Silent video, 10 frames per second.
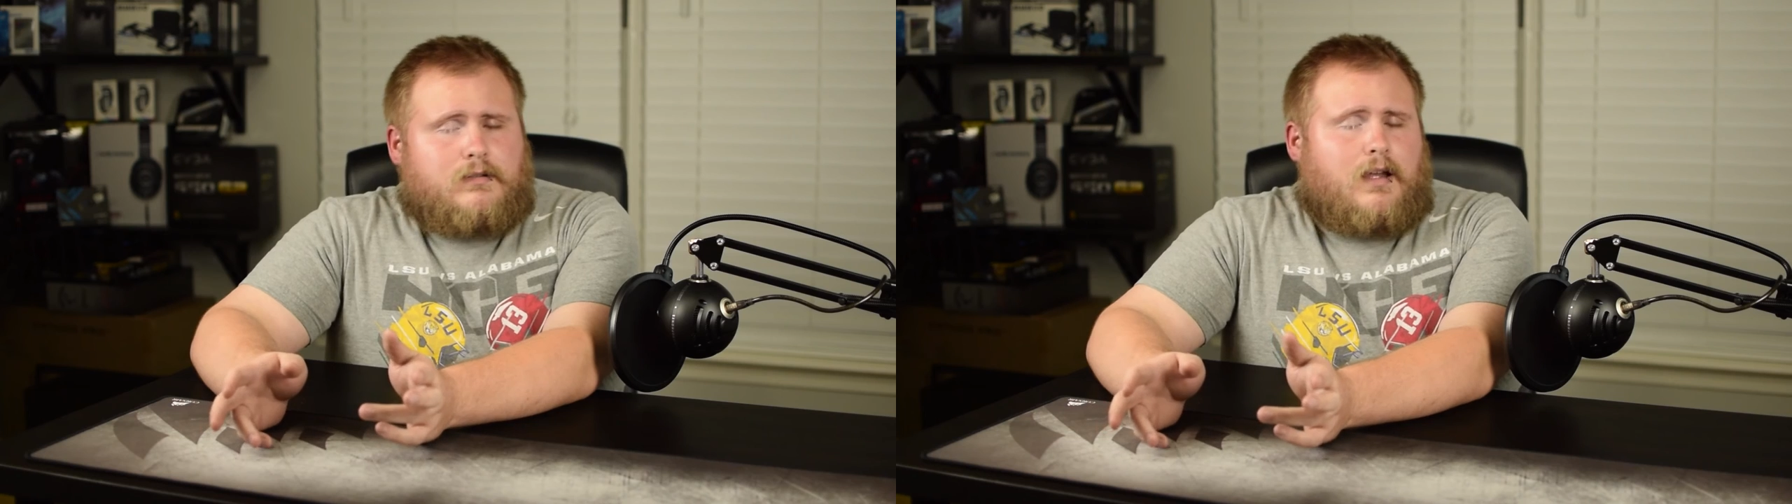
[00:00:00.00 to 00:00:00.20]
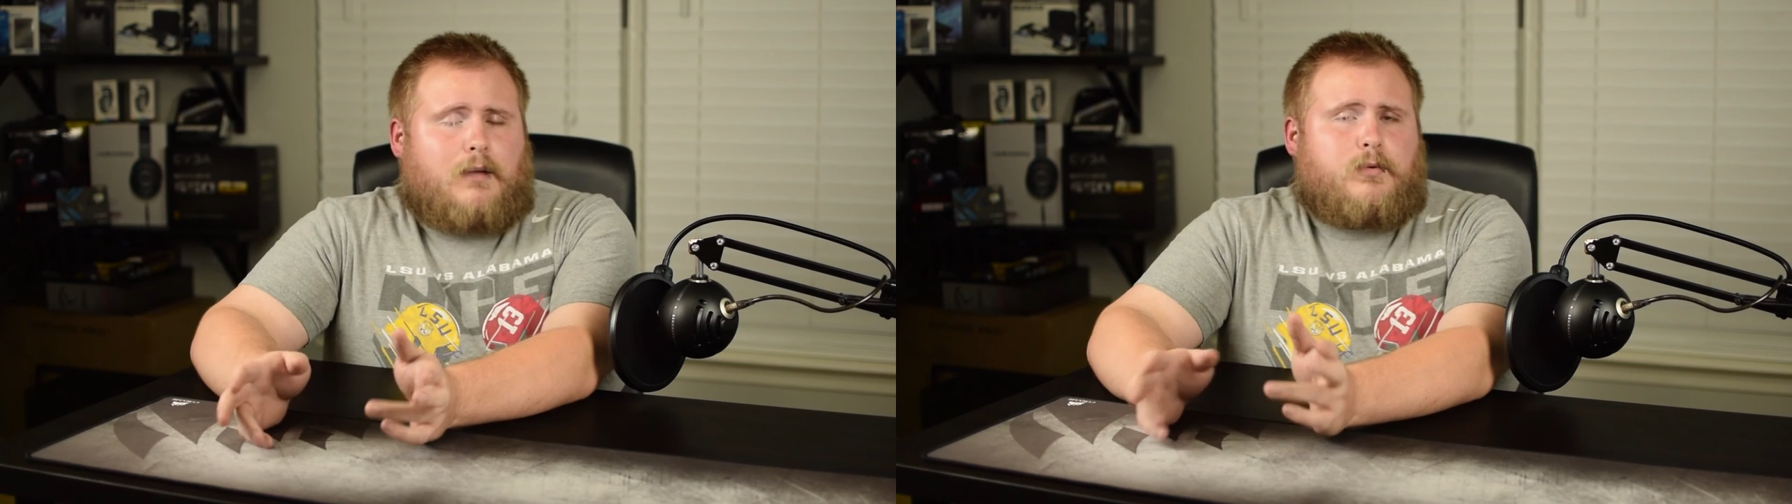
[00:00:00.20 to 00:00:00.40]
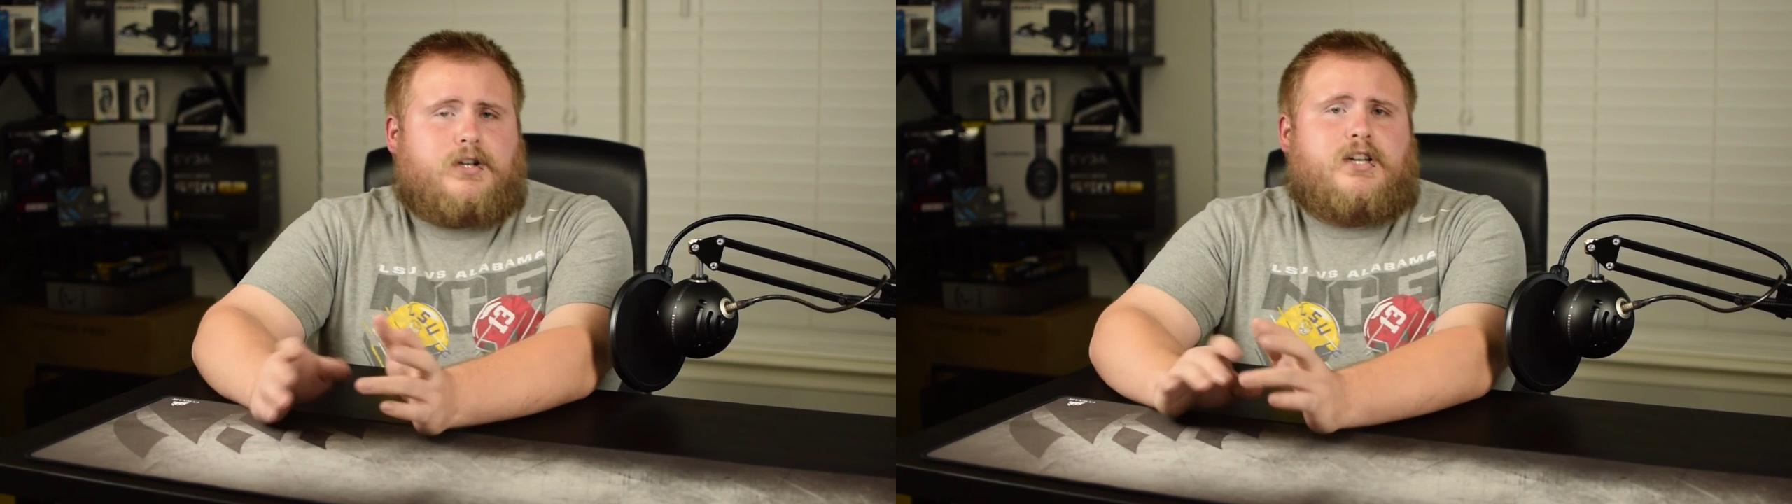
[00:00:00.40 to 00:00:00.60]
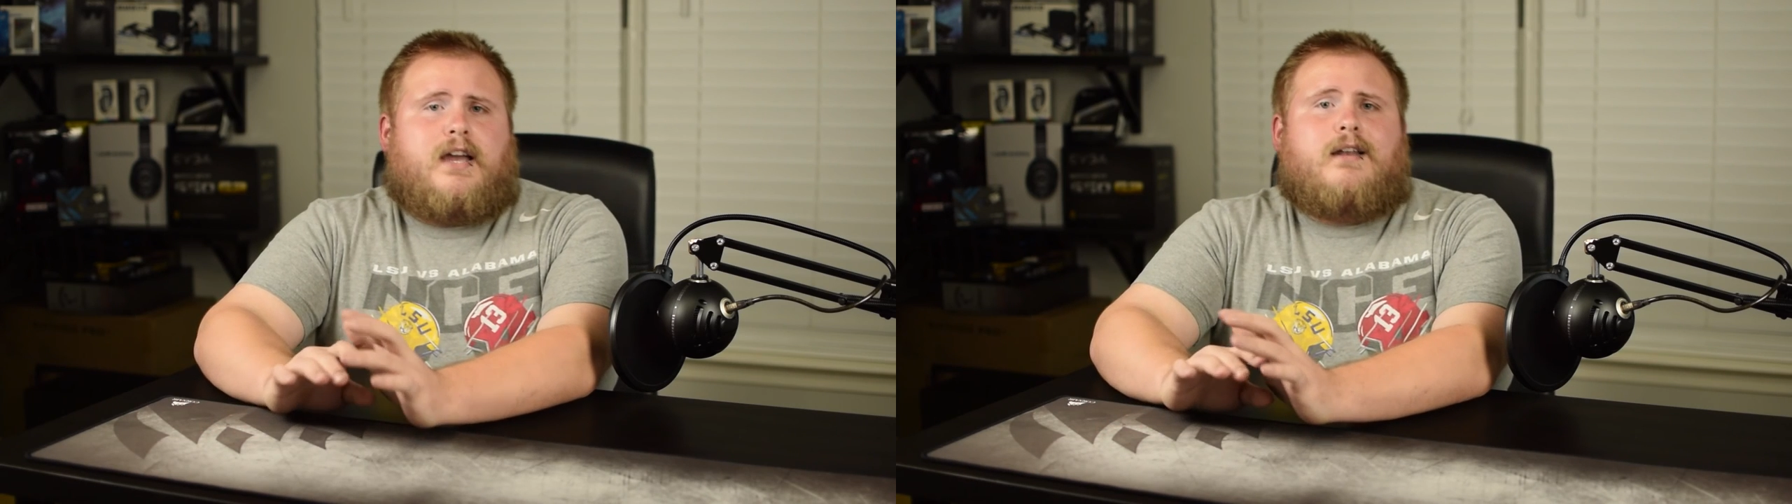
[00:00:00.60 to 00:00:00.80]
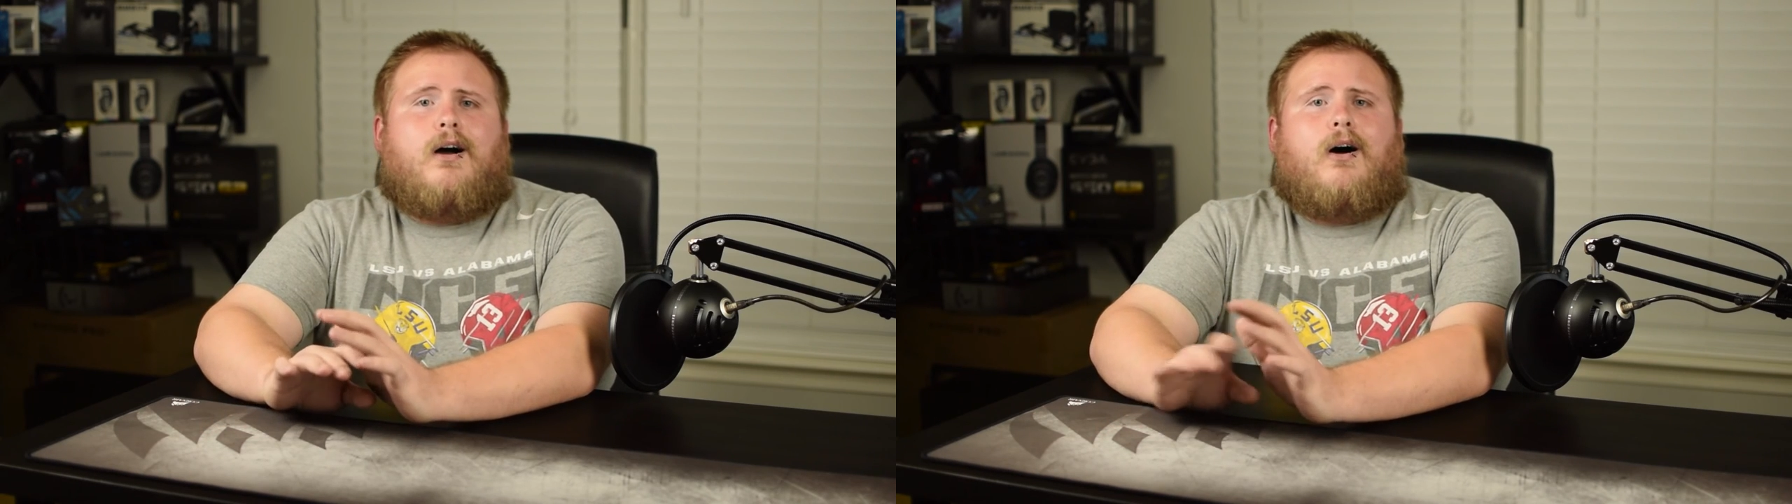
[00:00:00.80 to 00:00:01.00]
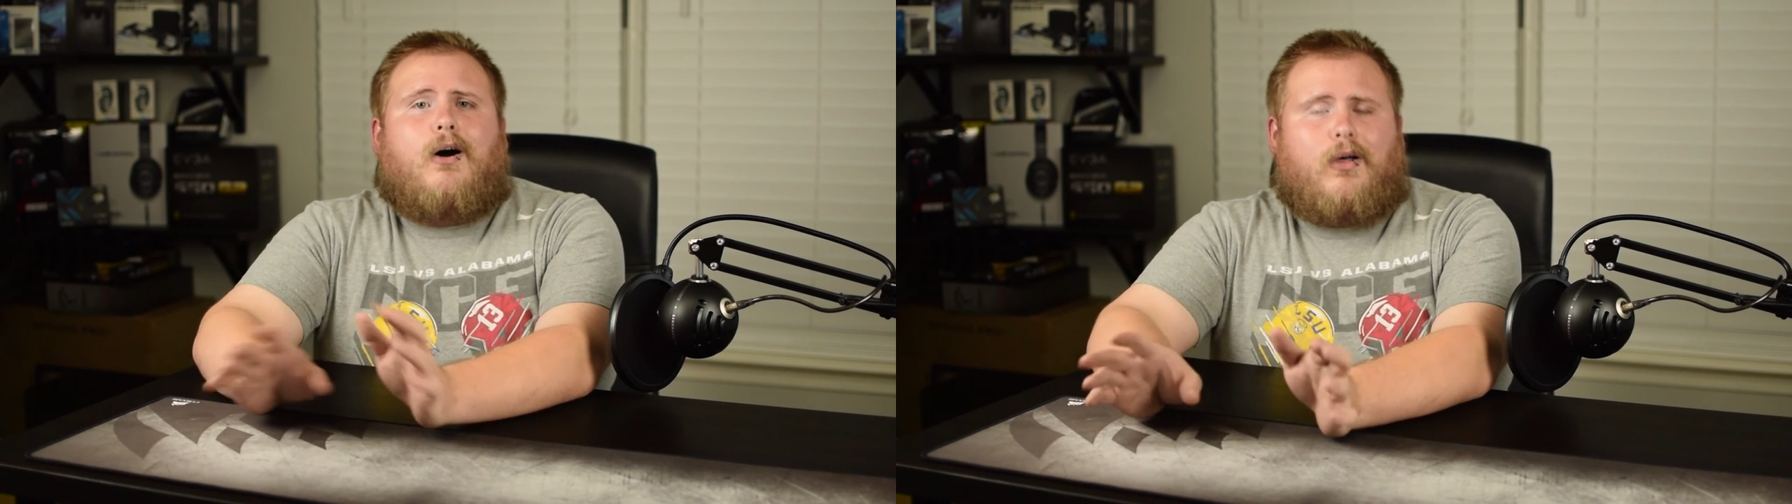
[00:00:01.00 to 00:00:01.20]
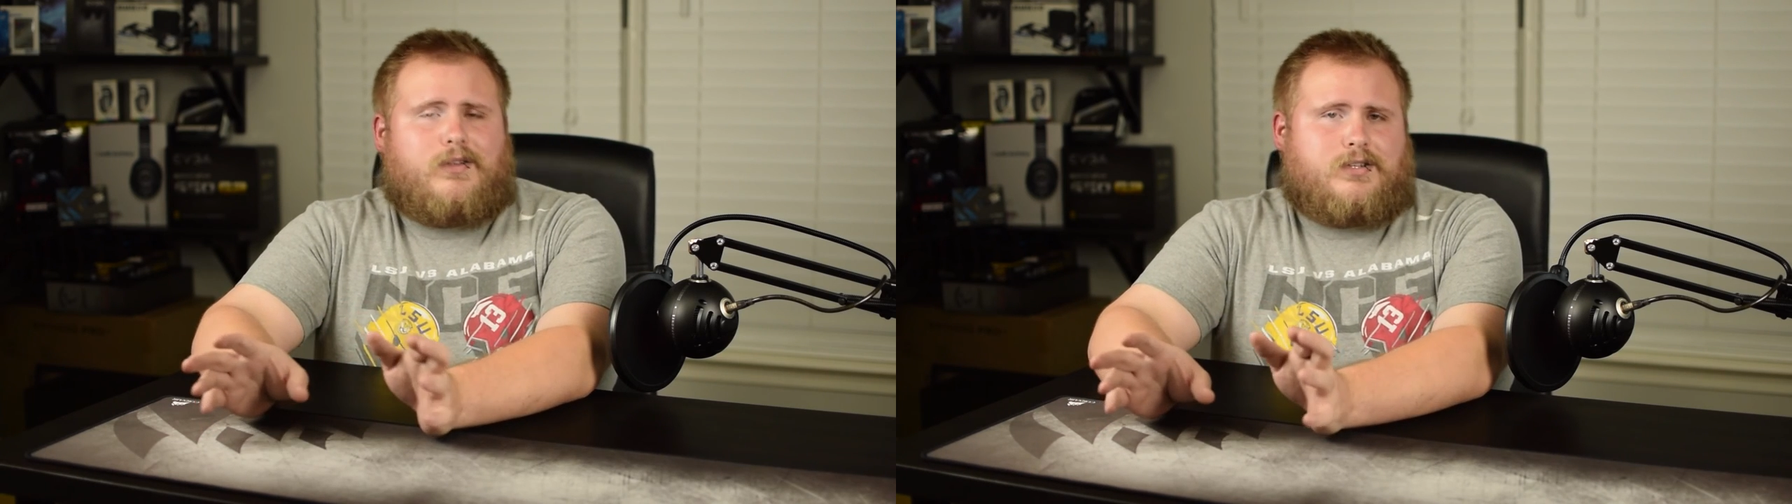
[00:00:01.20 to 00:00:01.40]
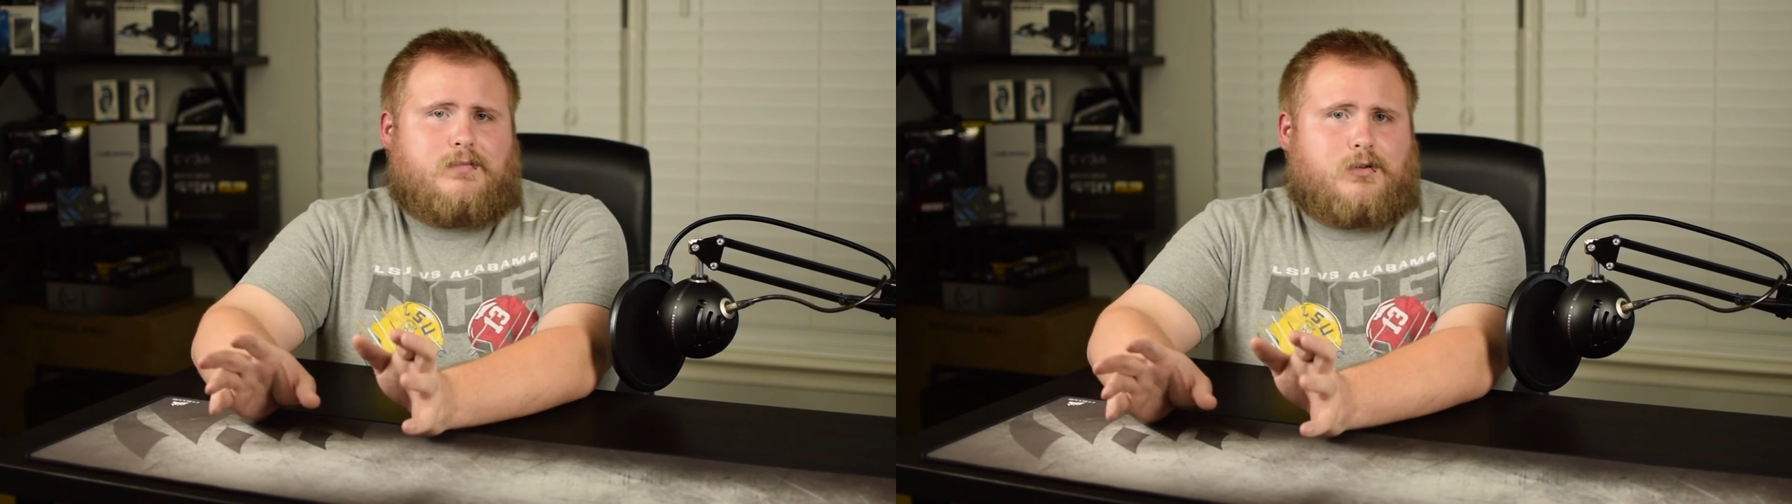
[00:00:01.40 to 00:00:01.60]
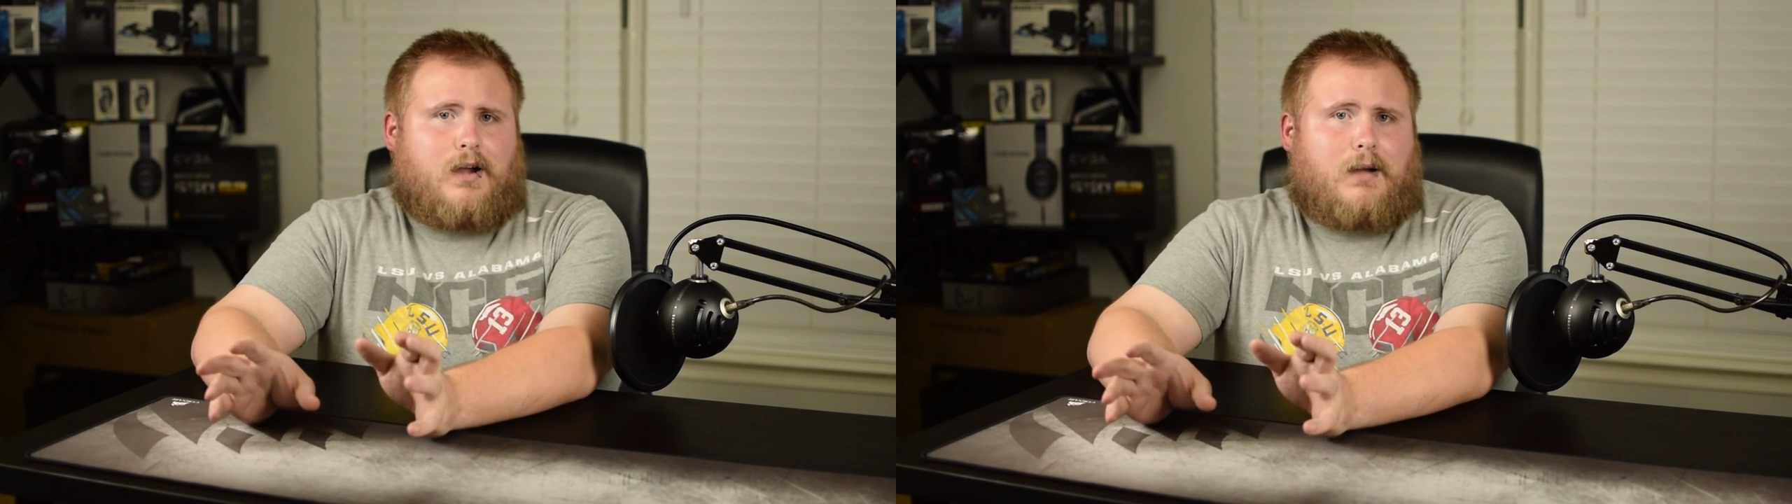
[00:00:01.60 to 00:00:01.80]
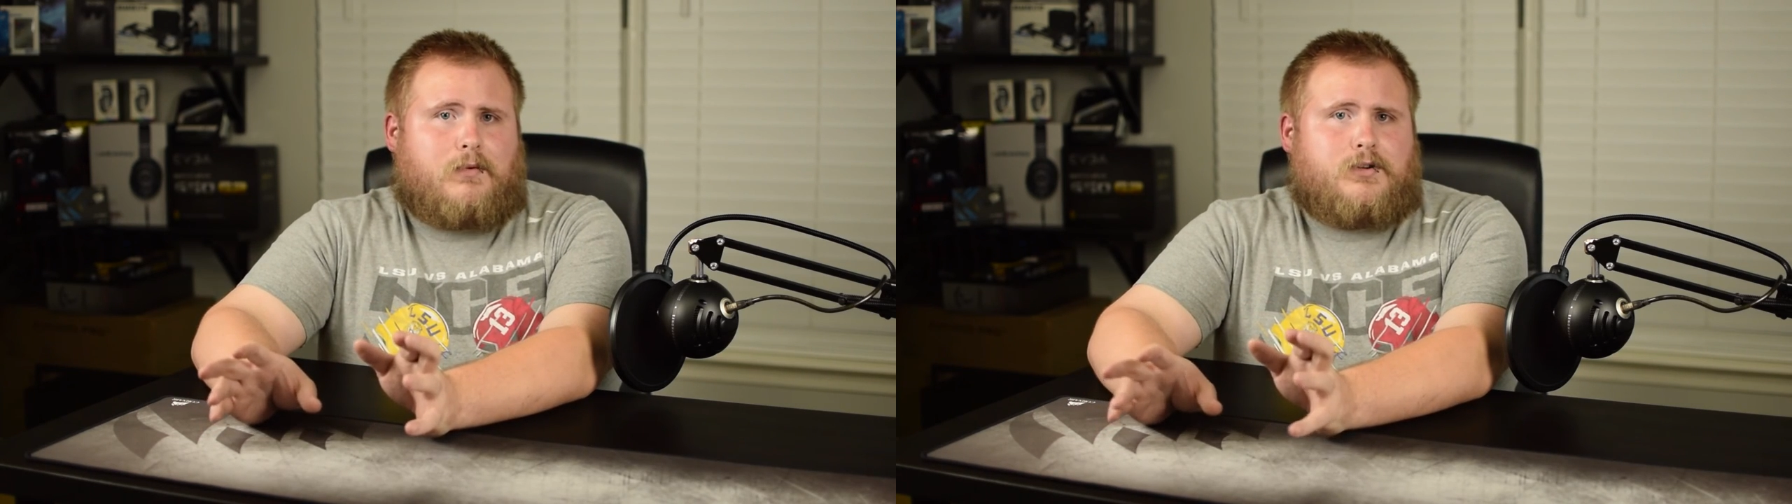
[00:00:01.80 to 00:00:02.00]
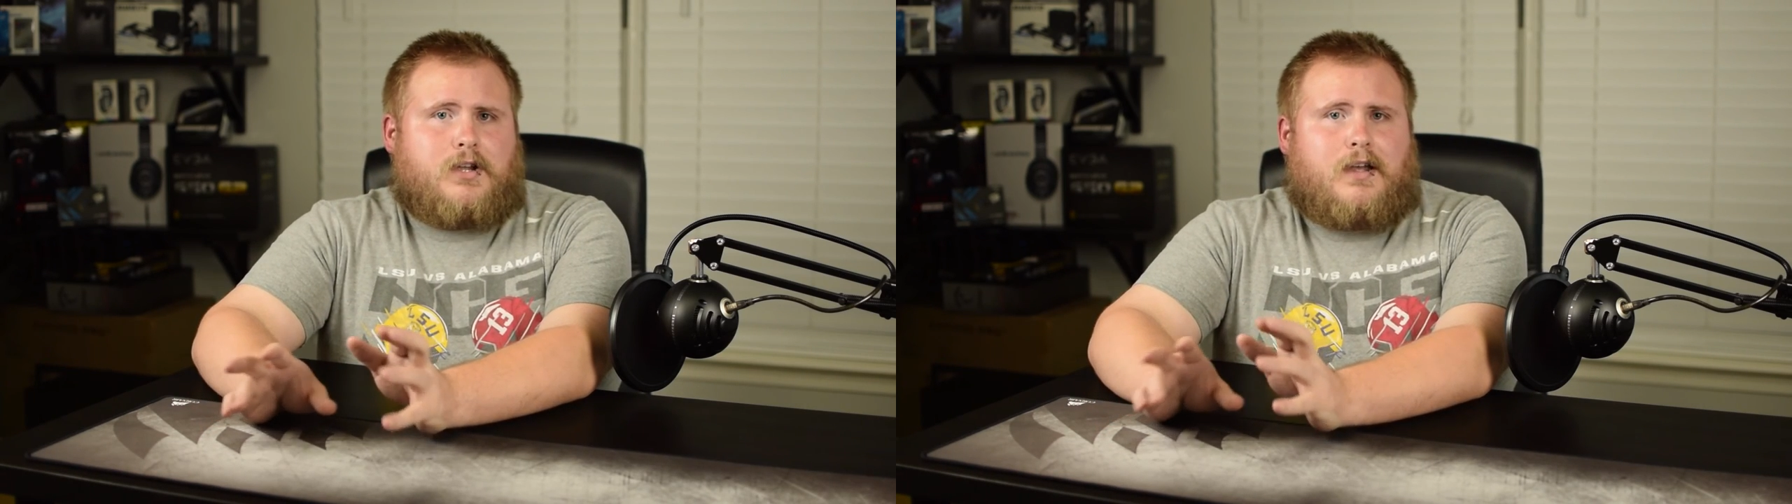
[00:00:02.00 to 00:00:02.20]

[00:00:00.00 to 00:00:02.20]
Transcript: I appreciate all the subscribers.